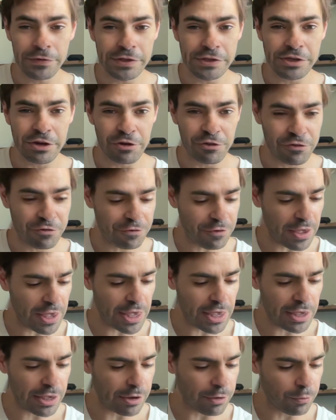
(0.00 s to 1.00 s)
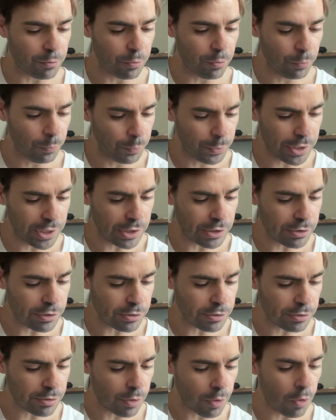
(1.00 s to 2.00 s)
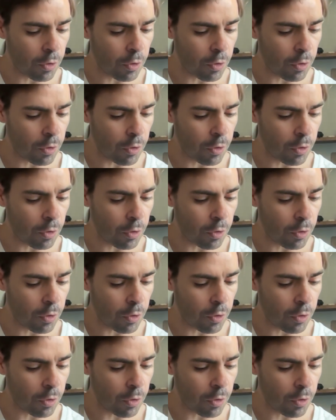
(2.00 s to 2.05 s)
these are fake or real.